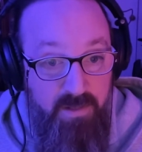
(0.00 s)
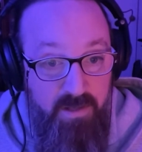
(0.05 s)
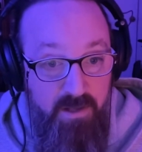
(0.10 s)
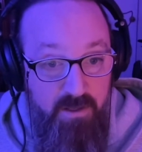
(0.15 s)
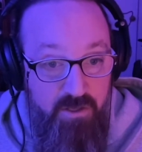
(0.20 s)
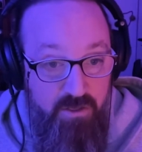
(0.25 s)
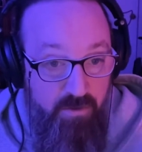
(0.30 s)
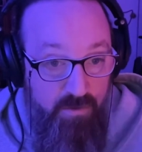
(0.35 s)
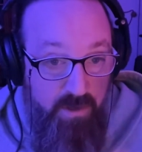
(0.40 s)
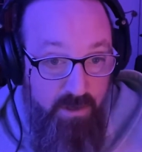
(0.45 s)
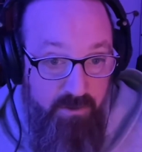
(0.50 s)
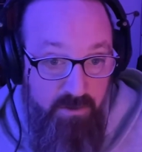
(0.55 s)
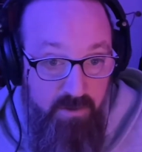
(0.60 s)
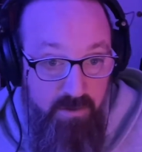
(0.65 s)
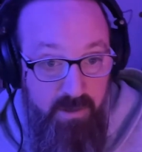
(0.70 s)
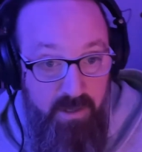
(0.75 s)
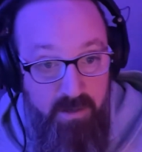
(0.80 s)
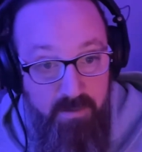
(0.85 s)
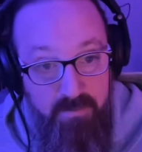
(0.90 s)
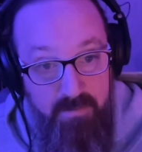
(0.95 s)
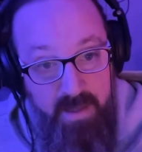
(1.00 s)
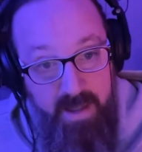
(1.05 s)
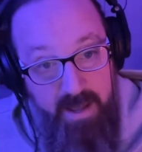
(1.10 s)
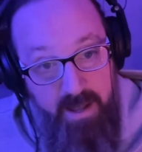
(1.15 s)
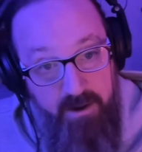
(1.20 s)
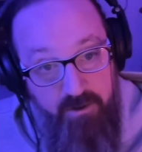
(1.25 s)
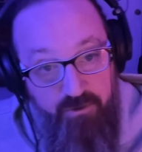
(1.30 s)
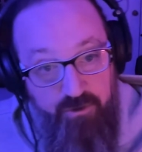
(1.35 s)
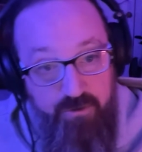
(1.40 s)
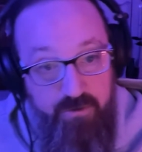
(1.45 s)
And so you do need a
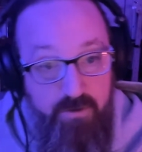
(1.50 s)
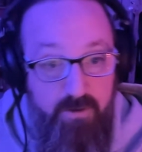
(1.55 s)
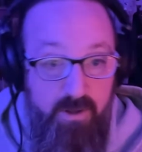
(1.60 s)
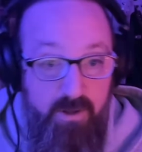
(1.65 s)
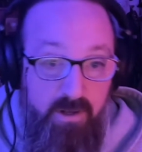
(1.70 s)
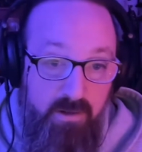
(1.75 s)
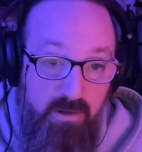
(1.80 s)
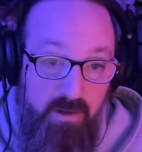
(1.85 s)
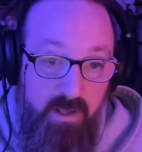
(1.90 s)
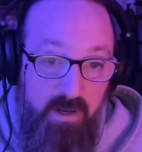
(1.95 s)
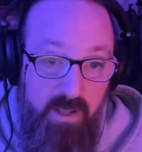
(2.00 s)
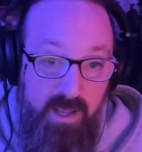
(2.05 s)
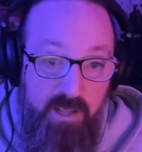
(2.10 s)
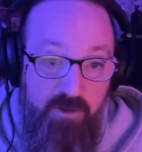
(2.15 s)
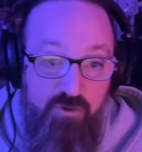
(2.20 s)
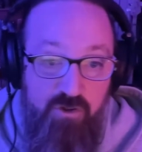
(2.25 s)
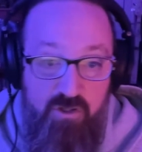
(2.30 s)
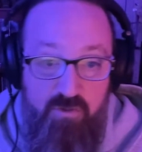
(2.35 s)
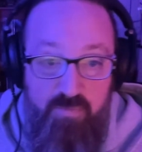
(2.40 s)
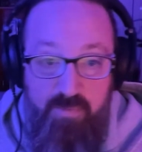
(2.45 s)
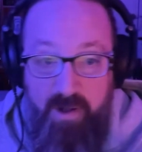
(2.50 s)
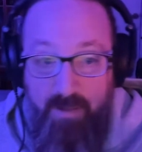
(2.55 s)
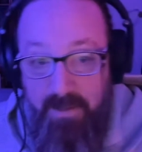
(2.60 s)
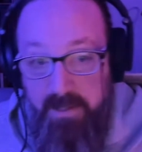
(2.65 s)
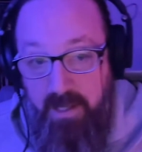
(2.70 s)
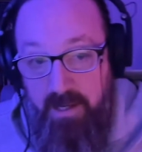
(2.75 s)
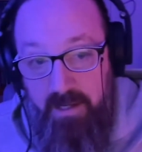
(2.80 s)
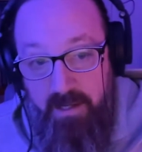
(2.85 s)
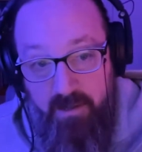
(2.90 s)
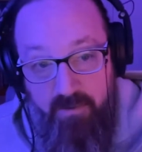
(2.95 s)
manager and an agent's probably
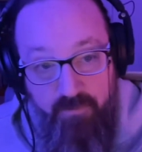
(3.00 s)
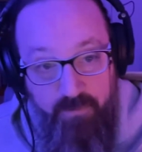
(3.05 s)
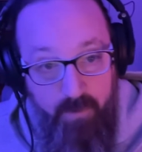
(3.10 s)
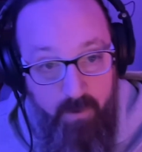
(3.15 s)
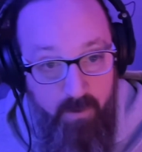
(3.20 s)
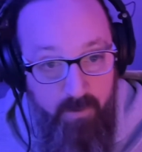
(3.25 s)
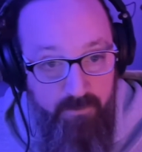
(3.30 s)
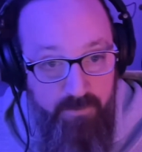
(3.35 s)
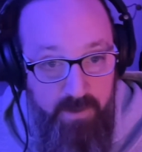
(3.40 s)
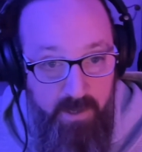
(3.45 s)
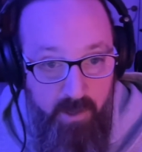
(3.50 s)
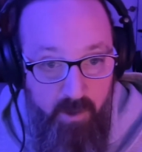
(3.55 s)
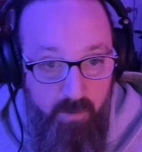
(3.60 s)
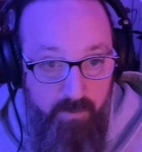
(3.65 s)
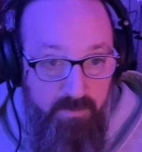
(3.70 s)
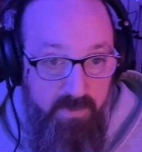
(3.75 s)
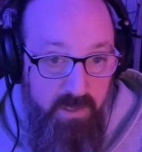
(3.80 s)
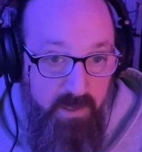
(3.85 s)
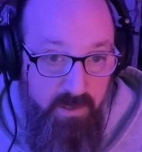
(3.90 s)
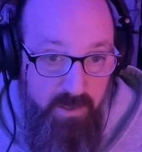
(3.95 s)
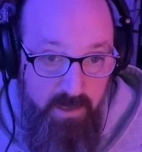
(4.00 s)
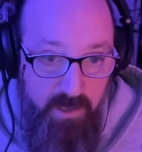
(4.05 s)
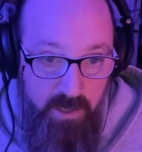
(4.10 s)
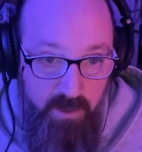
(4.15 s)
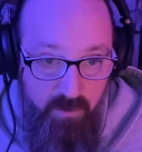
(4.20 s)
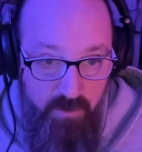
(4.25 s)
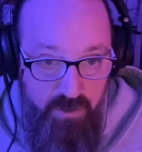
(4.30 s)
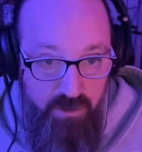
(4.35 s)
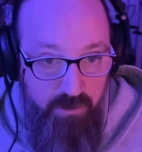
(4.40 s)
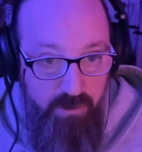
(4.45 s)
getting involved to help, you
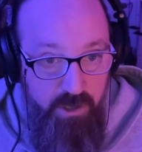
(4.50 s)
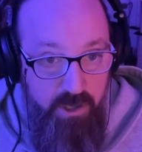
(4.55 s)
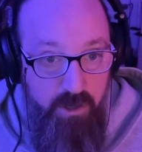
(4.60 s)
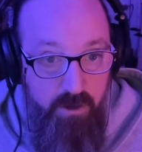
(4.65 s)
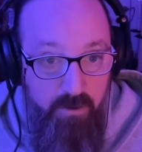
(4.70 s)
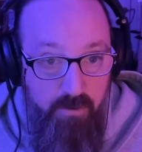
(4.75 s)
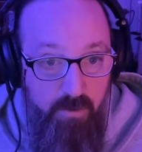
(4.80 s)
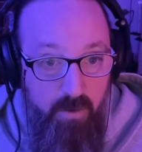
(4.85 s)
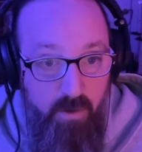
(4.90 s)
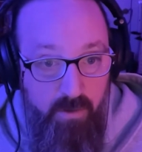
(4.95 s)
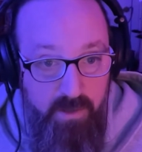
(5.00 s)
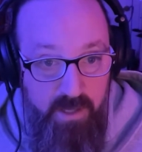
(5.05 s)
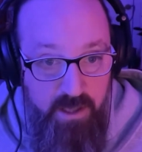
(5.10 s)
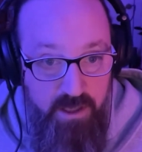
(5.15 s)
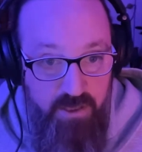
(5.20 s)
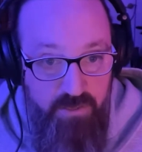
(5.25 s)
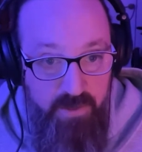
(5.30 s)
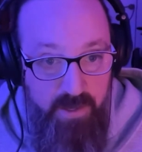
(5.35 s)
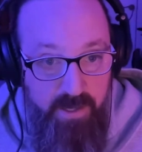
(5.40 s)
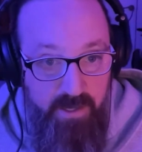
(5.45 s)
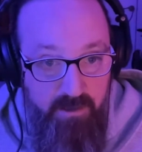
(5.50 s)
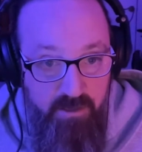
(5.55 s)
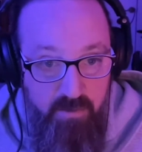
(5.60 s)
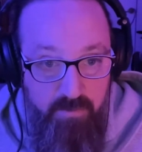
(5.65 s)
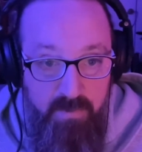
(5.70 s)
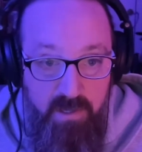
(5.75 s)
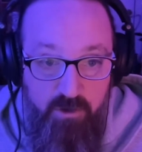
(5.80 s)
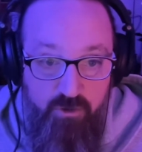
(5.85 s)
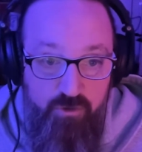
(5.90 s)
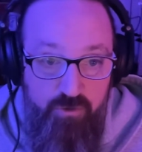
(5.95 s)
know, secure all these things
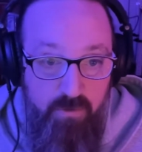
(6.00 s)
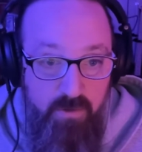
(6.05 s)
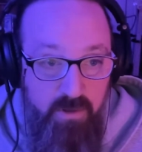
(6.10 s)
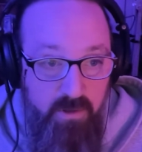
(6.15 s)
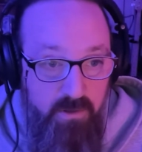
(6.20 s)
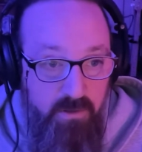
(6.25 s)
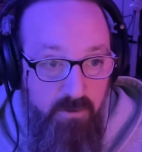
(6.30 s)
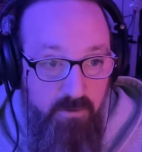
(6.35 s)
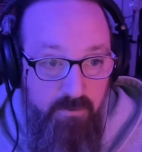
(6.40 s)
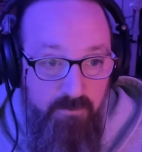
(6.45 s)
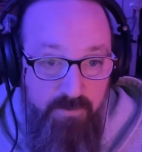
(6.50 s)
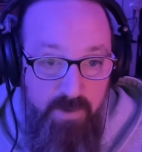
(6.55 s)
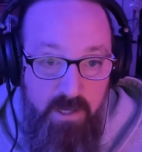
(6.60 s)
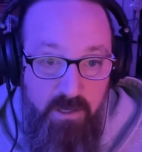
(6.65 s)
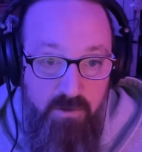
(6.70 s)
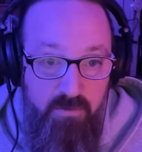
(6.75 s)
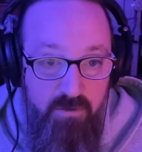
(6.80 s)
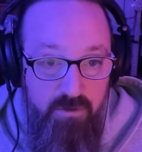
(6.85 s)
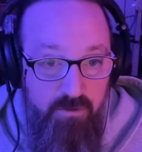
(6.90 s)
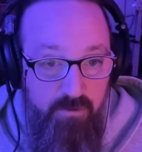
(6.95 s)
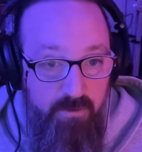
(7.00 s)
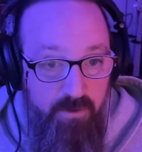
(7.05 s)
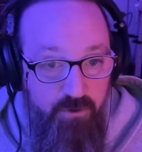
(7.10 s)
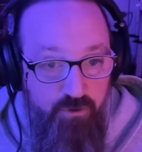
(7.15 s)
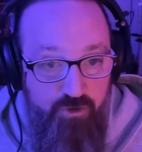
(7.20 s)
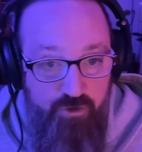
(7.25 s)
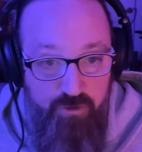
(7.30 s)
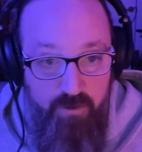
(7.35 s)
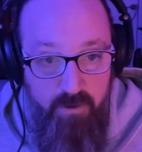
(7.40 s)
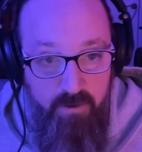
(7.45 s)
and make sure that your venues are
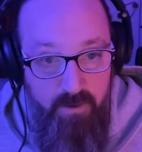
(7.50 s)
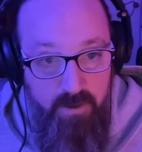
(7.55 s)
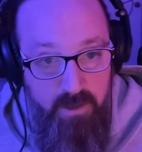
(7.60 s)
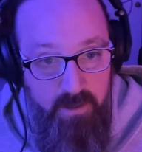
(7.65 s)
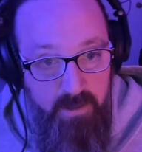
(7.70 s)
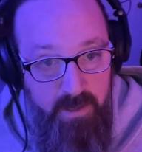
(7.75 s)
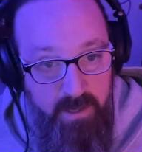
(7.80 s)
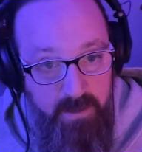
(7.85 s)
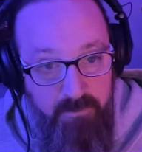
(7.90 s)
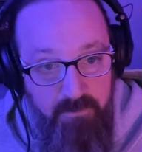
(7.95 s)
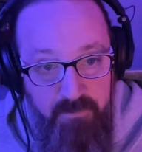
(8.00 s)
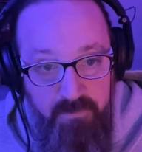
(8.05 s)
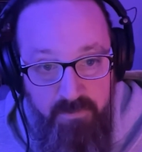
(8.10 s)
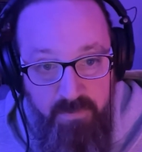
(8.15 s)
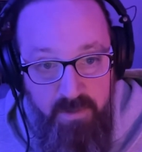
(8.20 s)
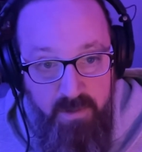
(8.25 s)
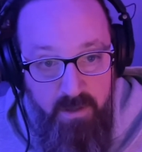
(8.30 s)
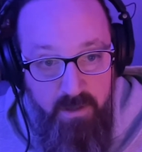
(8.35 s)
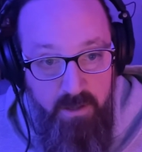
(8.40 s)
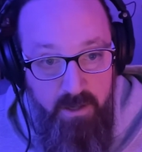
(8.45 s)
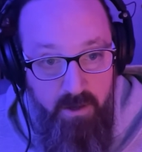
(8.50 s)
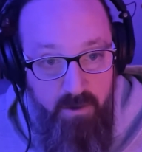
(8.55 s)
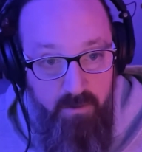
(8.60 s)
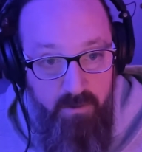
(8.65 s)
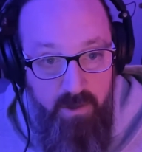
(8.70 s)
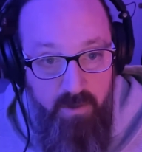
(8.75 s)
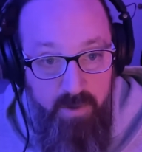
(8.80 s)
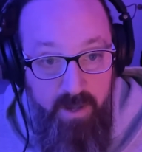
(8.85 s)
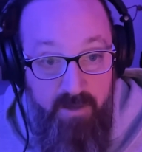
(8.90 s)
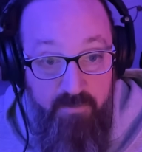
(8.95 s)
insured and that, you know,
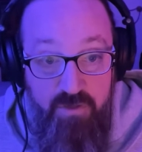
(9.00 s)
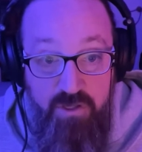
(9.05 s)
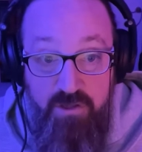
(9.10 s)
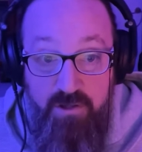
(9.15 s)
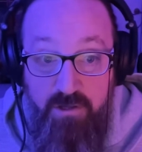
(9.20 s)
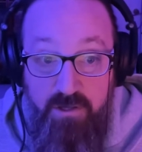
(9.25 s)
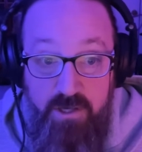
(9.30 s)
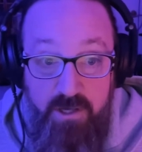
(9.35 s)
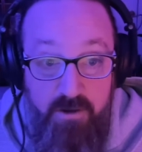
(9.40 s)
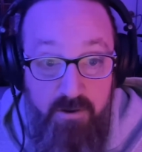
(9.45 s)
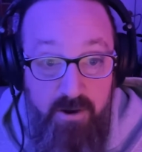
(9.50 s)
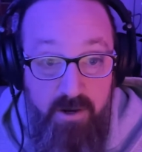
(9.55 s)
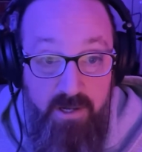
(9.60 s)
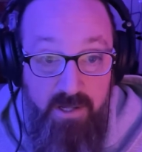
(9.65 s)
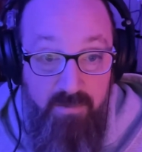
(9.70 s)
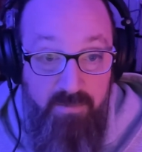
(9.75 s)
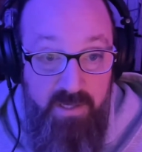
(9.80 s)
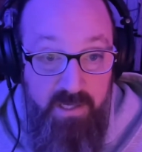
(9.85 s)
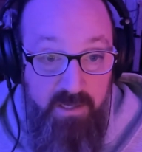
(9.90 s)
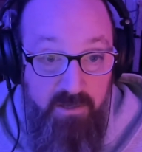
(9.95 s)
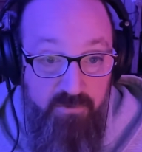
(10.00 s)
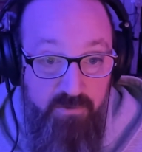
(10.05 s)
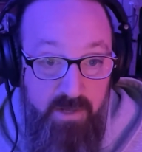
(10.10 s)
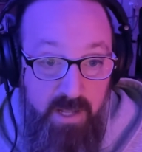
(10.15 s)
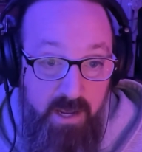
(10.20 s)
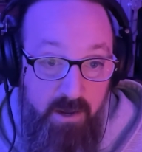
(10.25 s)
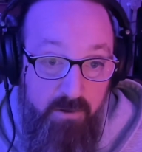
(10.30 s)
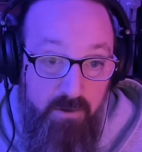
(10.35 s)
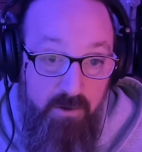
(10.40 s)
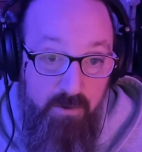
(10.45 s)
you have security, because
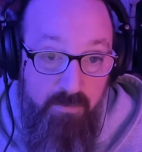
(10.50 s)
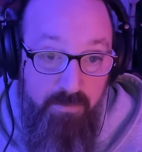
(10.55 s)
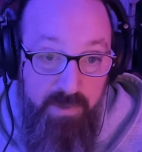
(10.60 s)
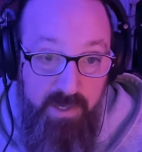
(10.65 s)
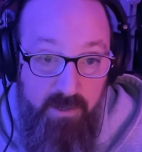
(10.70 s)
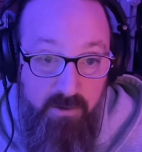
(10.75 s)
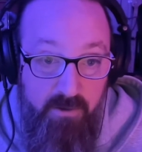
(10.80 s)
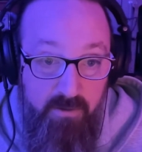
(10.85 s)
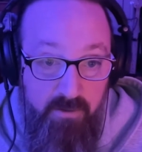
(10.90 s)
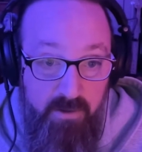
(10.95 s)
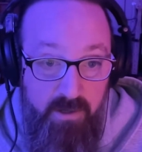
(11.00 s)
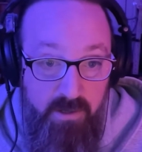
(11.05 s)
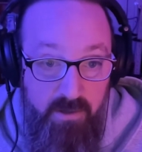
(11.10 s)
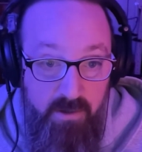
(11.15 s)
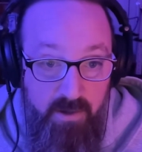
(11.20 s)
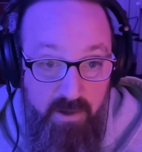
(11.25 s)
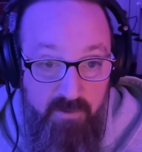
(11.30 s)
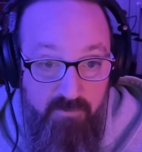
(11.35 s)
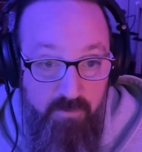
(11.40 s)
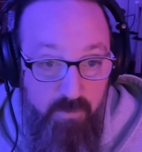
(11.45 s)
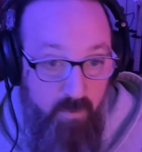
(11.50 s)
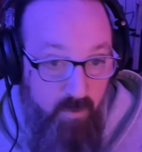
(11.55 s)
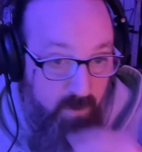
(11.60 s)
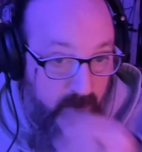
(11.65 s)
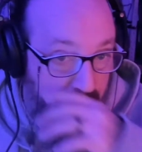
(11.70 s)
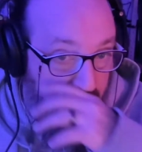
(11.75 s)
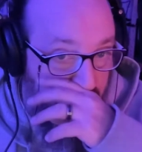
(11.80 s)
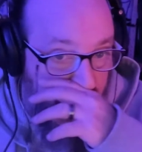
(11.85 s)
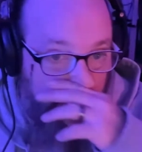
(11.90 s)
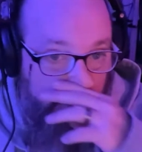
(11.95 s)
now you're bigger and you have more
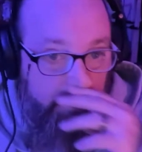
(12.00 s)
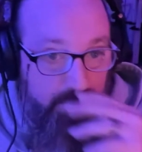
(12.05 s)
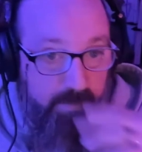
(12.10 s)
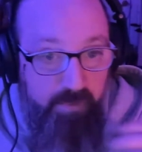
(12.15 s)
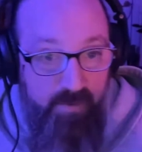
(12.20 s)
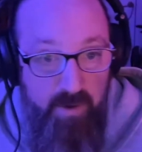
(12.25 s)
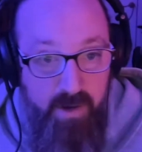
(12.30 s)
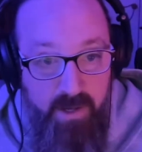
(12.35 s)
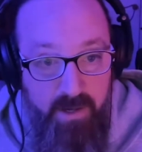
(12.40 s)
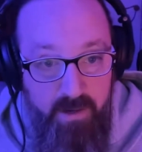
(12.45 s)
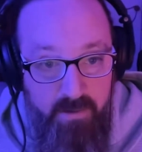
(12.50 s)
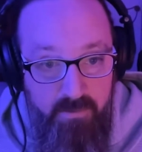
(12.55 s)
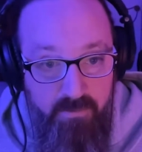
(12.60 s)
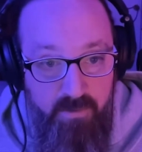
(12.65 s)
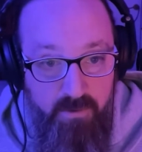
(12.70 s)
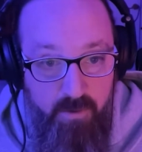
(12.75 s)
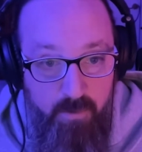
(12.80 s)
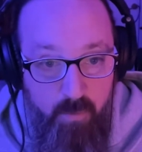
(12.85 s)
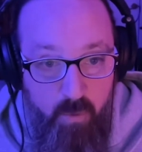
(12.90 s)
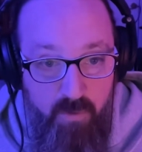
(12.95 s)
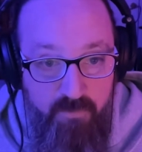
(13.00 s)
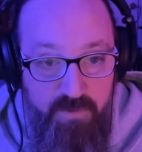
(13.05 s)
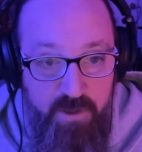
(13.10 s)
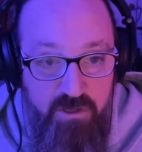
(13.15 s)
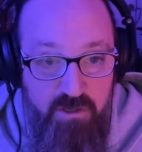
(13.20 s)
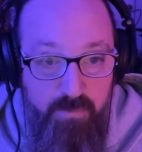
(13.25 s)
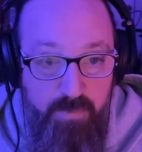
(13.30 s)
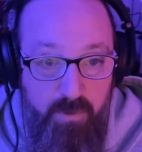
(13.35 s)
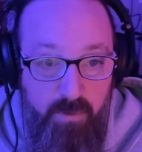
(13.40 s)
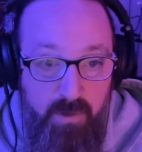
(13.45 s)
of a footprint and you're more
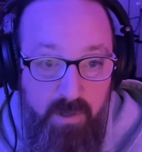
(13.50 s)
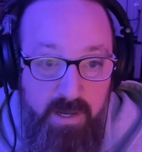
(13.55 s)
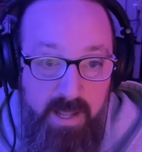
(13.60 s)
visible.